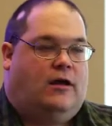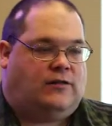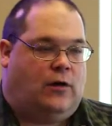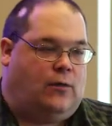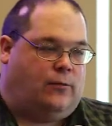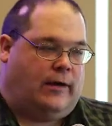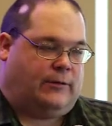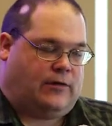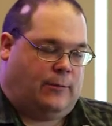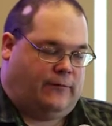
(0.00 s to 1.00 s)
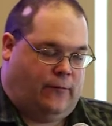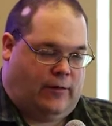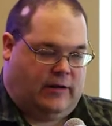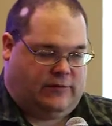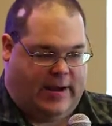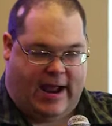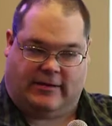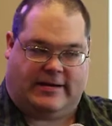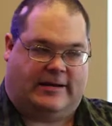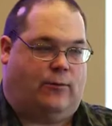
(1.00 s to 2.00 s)
So like I talked before, is we have to
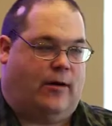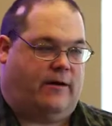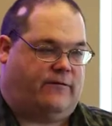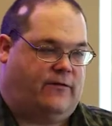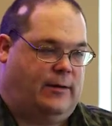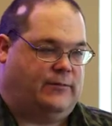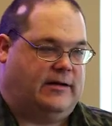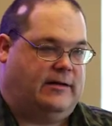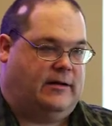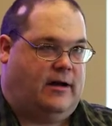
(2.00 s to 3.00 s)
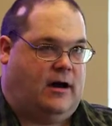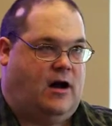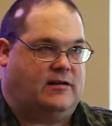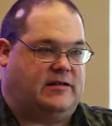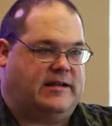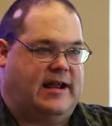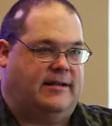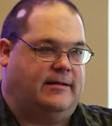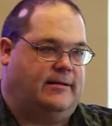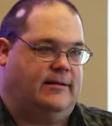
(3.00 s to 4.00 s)
take the wireframes and
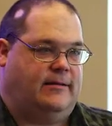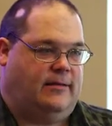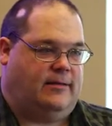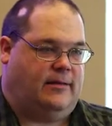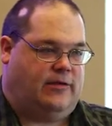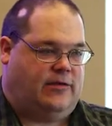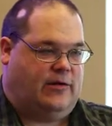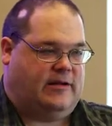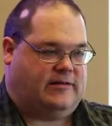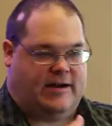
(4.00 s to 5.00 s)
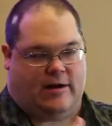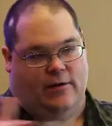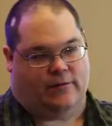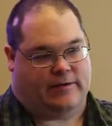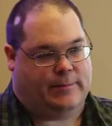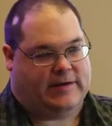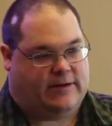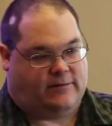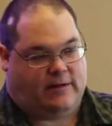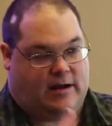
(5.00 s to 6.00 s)
understand the 30 scenarios that
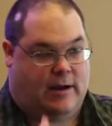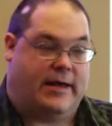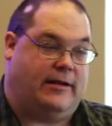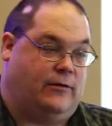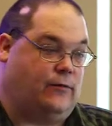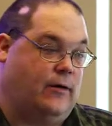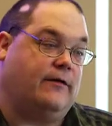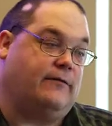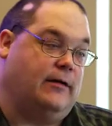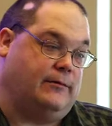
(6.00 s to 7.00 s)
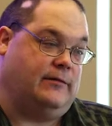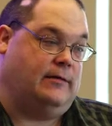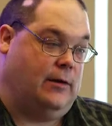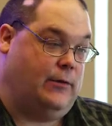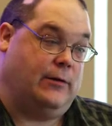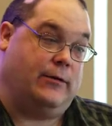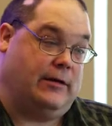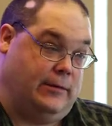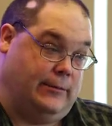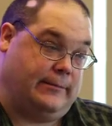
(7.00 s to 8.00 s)
potentially can come out of those wireframes and what they want to
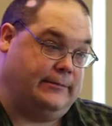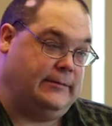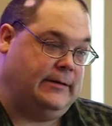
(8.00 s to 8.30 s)
do with them.